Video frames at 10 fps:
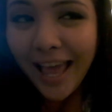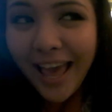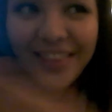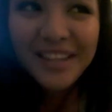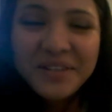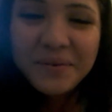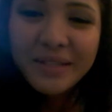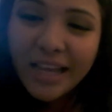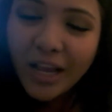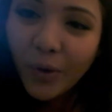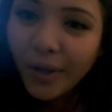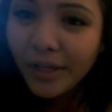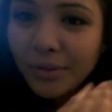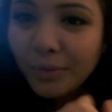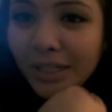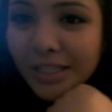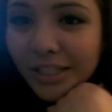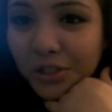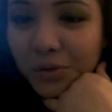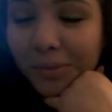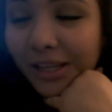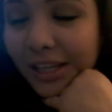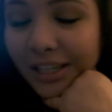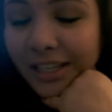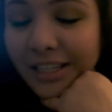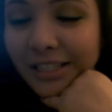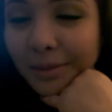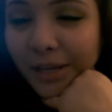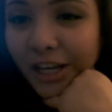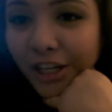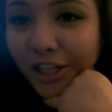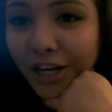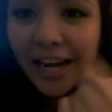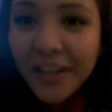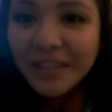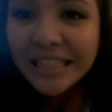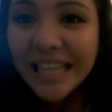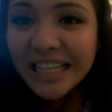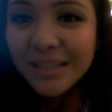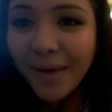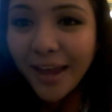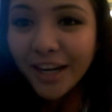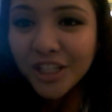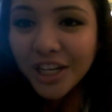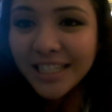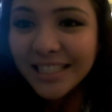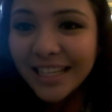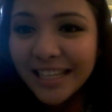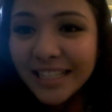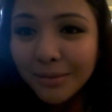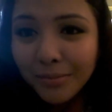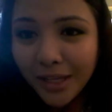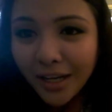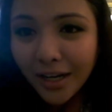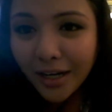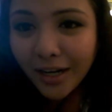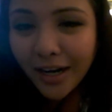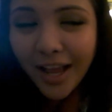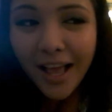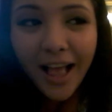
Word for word: And then she was like, okay, so what does he do? I'm like, he's a meat cutter. I didn't even say he's a manager. I just said he's a meat cutter.